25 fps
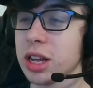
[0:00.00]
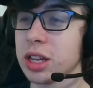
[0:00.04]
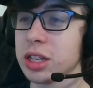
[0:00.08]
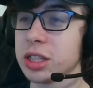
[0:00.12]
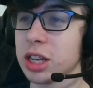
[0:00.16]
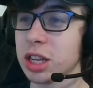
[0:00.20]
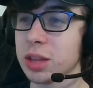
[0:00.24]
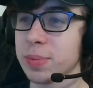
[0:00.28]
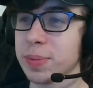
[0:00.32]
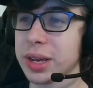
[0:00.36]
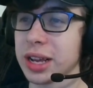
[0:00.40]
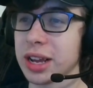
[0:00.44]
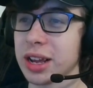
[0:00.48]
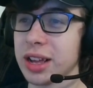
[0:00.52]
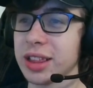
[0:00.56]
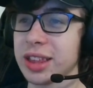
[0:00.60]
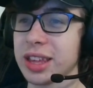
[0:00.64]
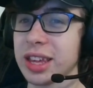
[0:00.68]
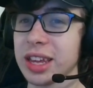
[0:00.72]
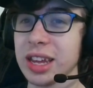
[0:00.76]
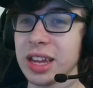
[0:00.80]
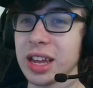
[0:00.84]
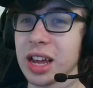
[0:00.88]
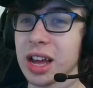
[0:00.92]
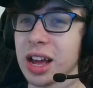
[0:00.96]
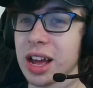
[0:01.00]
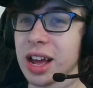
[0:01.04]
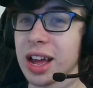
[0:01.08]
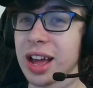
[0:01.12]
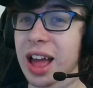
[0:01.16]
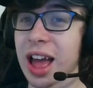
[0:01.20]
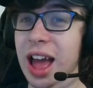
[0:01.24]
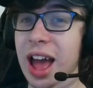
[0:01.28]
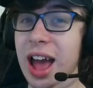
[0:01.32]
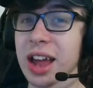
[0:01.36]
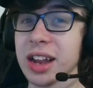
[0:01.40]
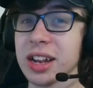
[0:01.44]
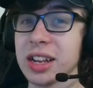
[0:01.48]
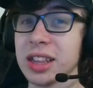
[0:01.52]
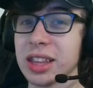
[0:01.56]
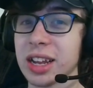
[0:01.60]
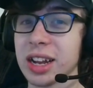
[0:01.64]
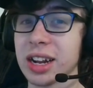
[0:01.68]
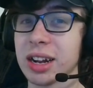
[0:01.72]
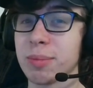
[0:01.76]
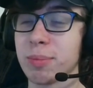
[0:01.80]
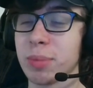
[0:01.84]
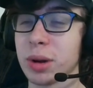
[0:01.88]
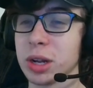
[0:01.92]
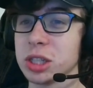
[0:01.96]
Just because he uh, had
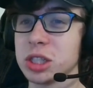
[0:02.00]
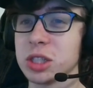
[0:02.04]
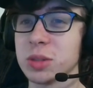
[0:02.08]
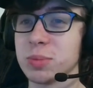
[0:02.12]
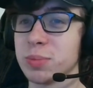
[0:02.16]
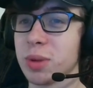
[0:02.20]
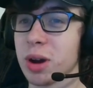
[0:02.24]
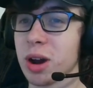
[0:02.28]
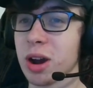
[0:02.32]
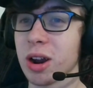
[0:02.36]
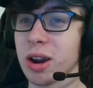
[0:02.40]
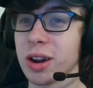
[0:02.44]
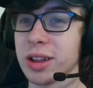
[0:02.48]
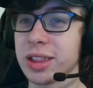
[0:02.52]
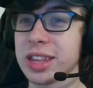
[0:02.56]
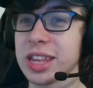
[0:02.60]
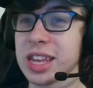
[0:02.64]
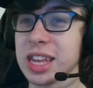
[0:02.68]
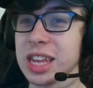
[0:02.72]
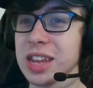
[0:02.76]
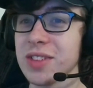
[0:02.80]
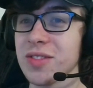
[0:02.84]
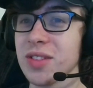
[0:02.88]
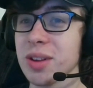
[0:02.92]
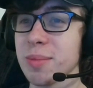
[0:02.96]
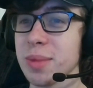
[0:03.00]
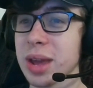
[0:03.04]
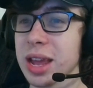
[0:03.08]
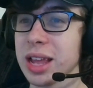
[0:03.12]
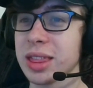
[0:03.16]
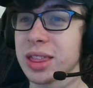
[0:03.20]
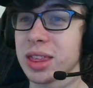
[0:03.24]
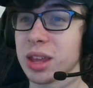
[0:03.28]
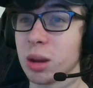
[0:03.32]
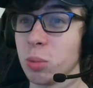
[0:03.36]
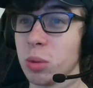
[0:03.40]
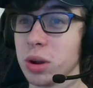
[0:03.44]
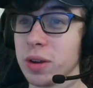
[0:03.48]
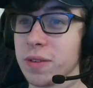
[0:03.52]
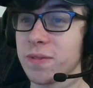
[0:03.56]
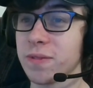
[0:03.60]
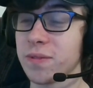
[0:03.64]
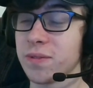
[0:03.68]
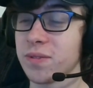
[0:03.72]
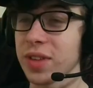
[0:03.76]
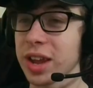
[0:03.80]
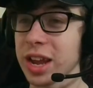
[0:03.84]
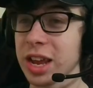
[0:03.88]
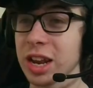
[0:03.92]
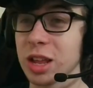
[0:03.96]
like a bunch of bars. He even made someone
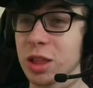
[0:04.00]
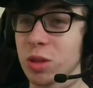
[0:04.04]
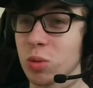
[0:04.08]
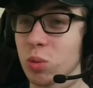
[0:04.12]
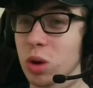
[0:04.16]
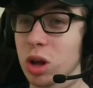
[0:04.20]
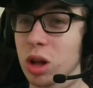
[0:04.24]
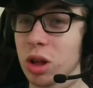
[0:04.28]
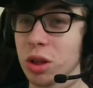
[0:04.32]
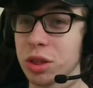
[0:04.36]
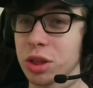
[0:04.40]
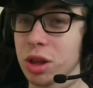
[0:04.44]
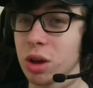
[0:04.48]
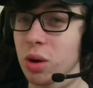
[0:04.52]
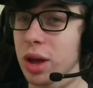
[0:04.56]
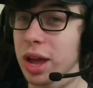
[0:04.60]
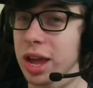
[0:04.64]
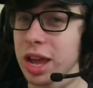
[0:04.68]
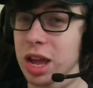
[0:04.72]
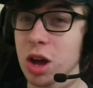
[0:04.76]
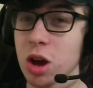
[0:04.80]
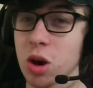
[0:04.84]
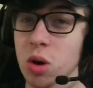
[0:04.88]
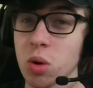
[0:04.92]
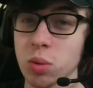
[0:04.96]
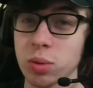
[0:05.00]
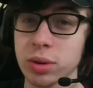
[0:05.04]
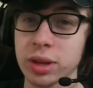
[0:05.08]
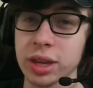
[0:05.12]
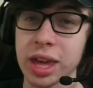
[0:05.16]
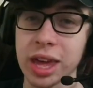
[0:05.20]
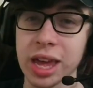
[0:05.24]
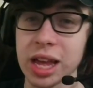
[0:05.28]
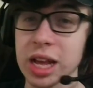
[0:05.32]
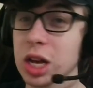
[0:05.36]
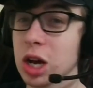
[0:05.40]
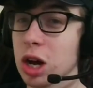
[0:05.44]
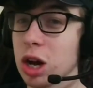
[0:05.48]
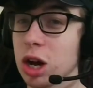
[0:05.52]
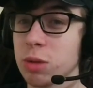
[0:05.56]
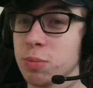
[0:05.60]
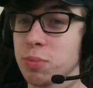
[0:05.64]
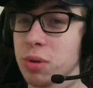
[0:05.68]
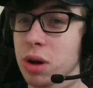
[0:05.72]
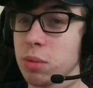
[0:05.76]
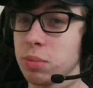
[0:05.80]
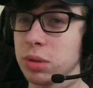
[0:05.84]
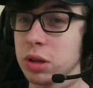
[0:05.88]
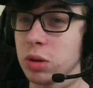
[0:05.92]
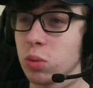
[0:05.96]
faint as well. So AO, King Kong
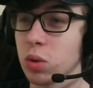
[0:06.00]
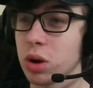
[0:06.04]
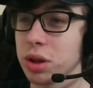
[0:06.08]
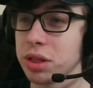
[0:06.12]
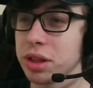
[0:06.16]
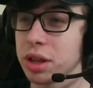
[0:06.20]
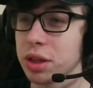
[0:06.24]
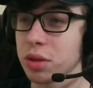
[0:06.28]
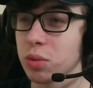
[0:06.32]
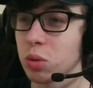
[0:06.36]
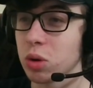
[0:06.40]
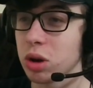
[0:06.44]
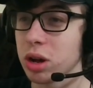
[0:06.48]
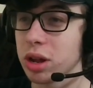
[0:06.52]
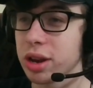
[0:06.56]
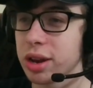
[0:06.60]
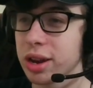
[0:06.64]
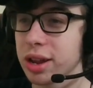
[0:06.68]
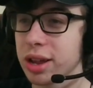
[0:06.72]
probably won this one.